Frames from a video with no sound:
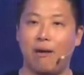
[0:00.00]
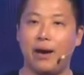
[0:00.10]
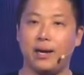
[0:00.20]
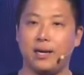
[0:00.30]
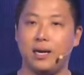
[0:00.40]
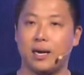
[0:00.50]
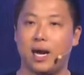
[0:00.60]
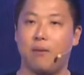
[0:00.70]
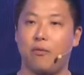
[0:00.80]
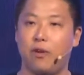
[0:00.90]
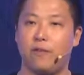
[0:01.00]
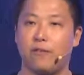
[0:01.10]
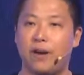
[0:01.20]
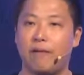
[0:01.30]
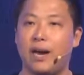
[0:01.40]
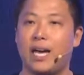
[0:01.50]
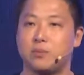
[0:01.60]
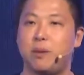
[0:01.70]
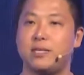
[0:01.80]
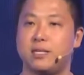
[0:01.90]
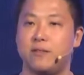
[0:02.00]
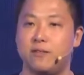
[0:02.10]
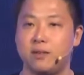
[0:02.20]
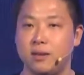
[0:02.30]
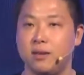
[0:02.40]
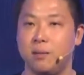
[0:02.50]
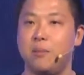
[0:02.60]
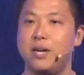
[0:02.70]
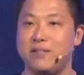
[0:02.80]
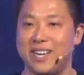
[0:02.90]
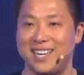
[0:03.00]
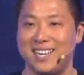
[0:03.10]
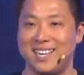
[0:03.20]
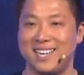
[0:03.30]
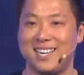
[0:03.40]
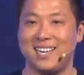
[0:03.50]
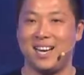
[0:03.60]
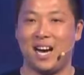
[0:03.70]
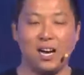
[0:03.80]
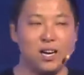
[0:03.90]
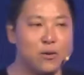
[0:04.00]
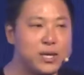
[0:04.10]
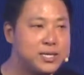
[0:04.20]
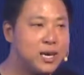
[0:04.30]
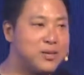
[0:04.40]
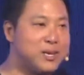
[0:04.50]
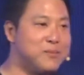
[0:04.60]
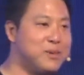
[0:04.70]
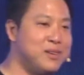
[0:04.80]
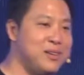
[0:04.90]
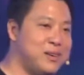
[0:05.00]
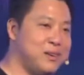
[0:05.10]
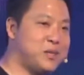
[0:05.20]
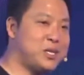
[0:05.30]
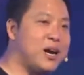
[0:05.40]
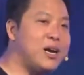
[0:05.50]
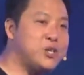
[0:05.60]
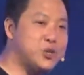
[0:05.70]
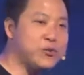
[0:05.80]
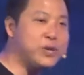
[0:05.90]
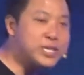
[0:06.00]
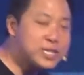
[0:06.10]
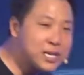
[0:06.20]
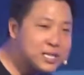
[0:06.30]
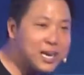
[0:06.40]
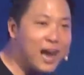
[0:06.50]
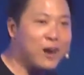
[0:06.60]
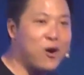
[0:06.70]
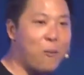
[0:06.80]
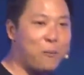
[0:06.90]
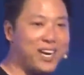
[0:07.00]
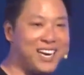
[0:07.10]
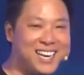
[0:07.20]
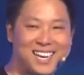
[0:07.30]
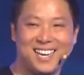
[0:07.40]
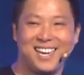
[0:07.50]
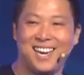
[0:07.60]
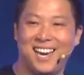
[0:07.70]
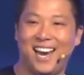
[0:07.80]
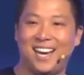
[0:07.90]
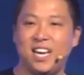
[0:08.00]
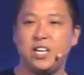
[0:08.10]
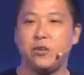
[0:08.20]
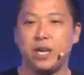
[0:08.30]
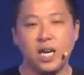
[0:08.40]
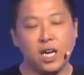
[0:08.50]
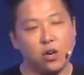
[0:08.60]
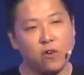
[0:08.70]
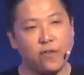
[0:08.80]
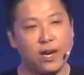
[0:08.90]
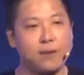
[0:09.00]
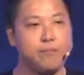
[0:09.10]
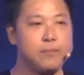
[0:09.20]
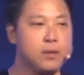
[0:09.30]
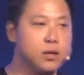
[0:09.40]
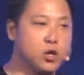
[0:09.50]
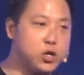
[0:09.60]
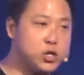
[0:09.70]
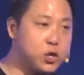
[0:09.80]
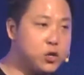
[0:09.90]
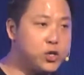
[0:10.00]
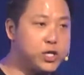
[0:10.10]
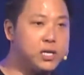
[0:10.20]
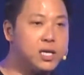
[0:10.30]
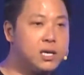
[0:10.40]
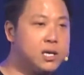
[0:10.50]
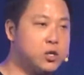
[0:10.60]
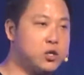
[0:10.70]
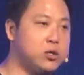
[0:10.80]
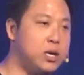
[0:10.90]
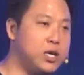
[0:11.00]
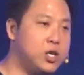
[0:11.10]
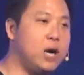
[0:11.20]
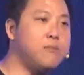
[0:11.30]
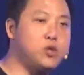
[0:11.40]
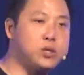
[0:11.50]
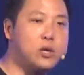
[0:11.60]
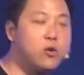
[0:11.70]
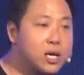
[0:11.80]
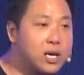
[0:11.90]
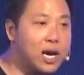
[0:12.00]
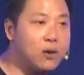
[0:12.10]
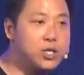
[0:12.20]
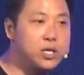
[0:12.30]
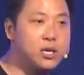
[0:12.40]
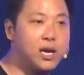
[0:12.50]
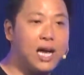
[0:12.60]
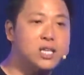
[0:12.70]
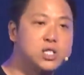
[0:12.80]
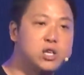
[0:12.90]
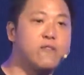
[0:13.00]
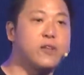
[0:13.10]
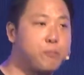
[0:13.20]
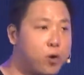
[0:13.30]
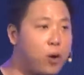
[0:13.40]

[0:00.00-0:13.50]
R&D come with a very expensive burn rate. I always tell them, try to research and copy, and then you innovate good solution to adapt to the local culture and solve the